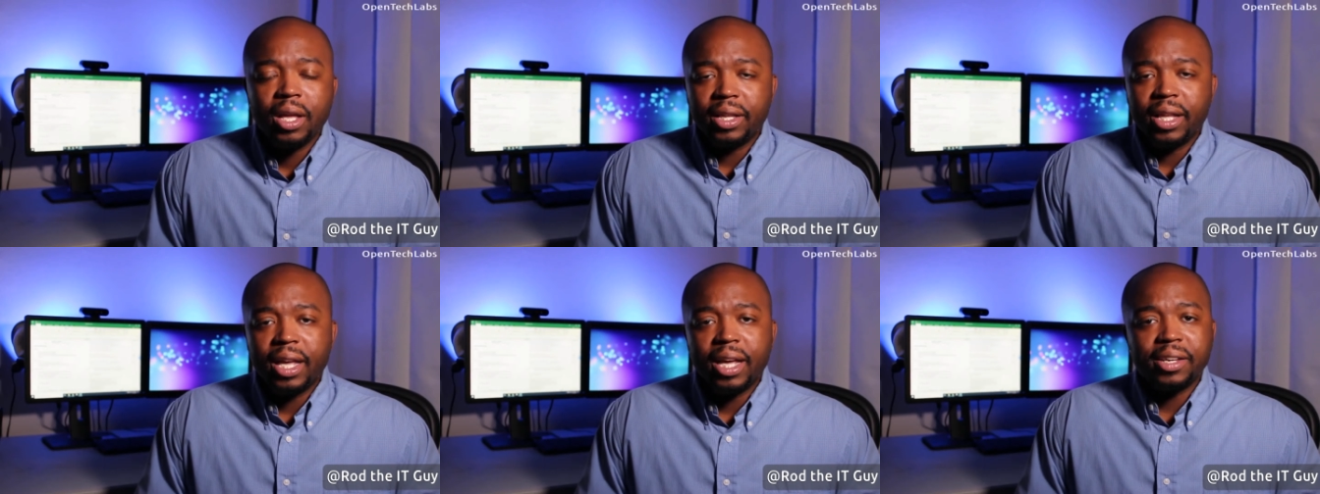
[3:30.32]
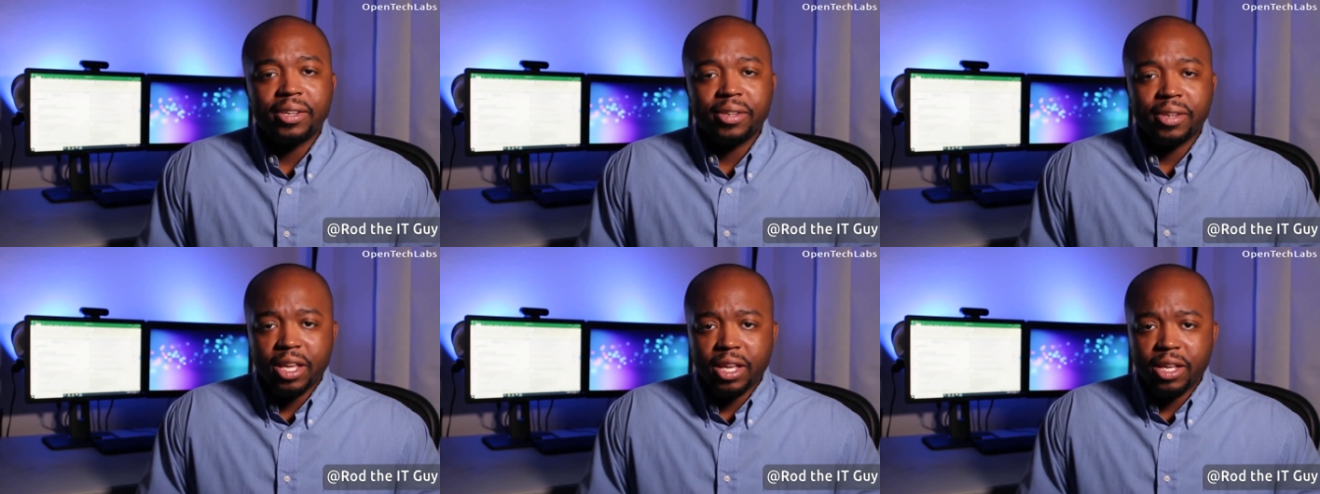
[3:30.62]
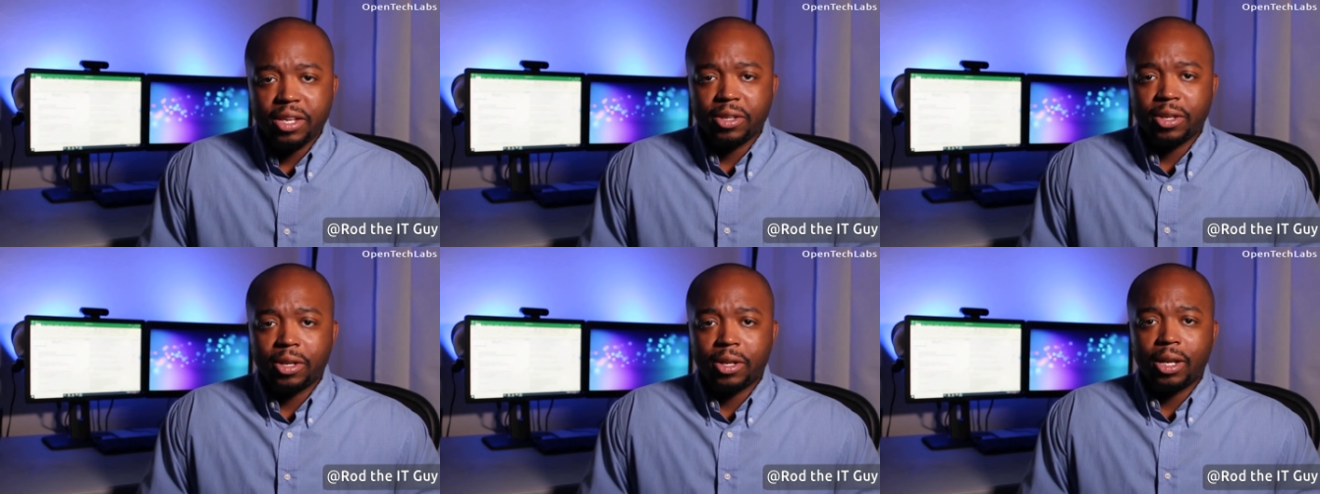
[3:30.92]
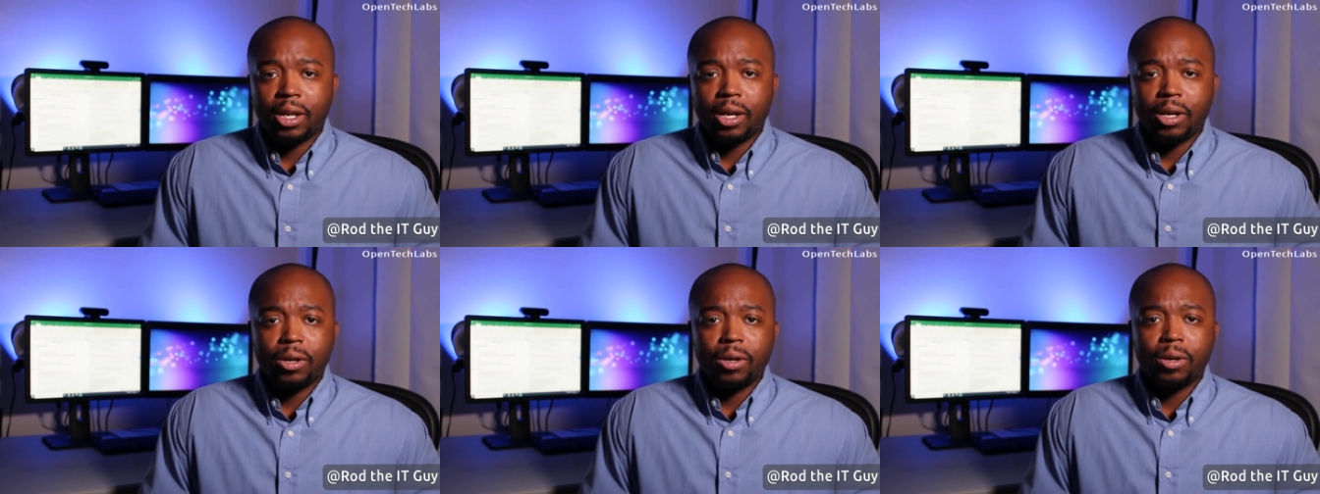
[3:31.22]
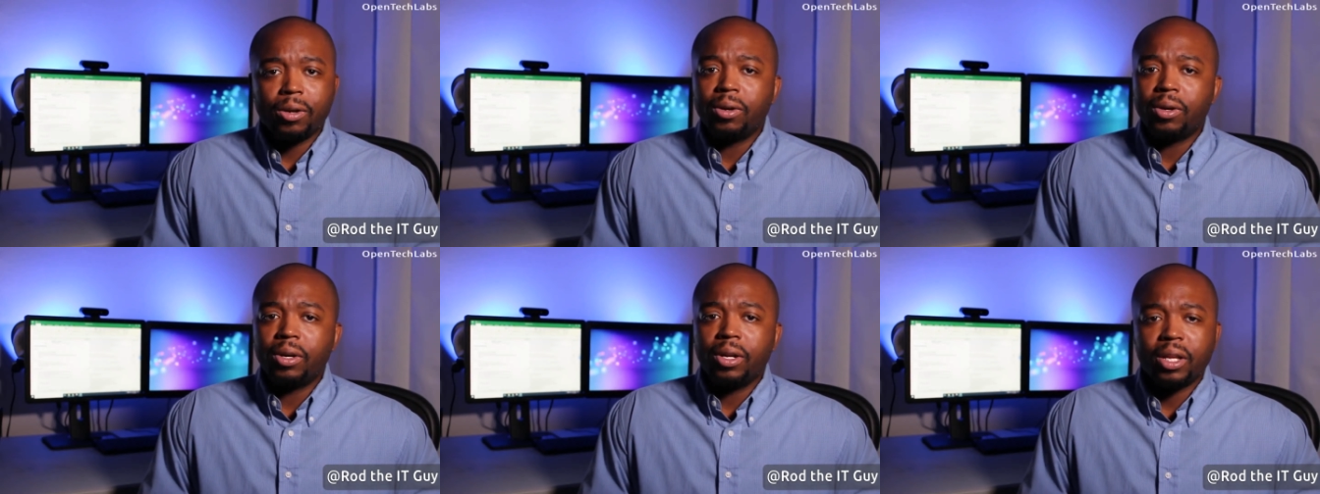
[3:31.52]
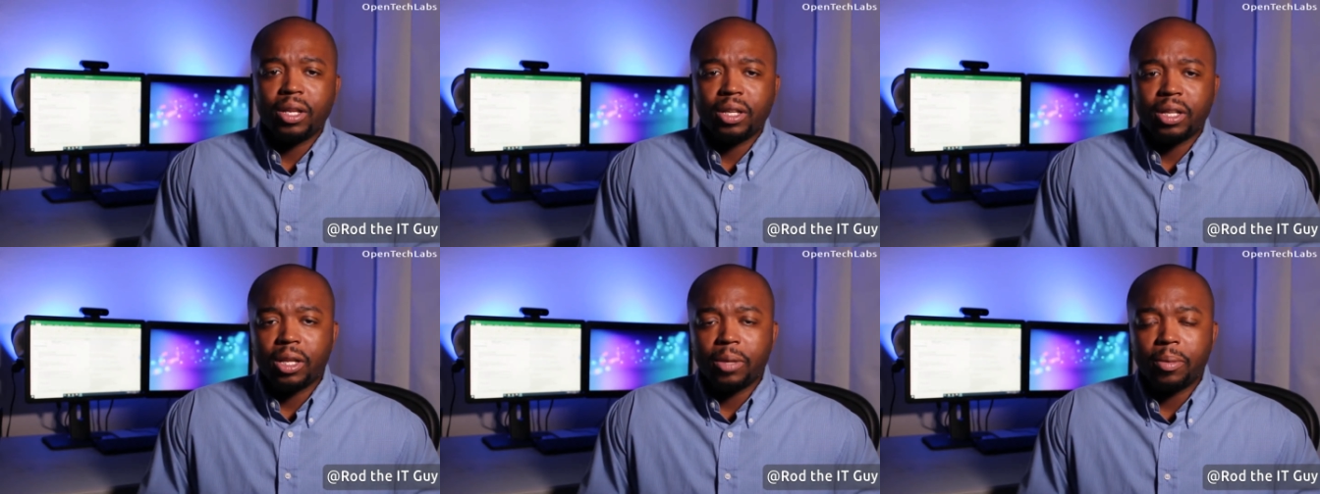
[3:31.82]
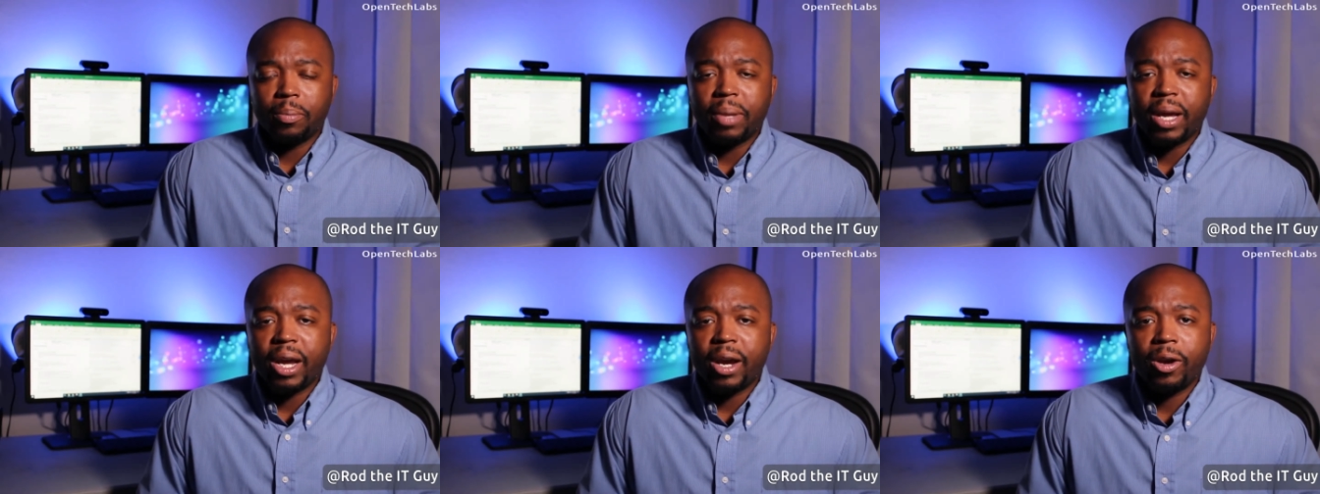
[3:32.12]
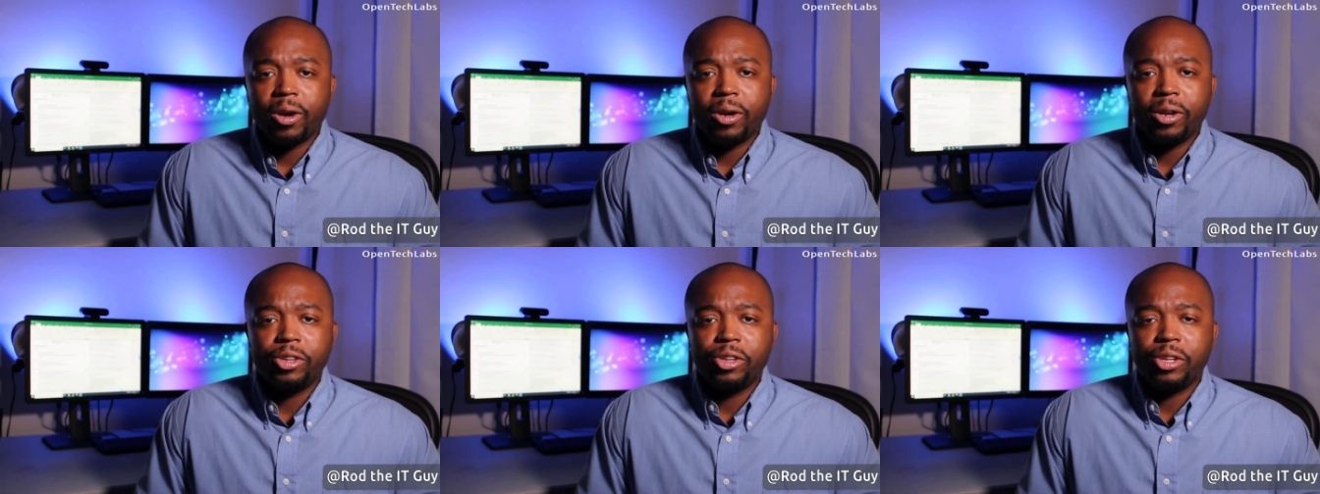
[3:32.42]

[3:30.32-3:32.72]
that is easy to learn. The barrier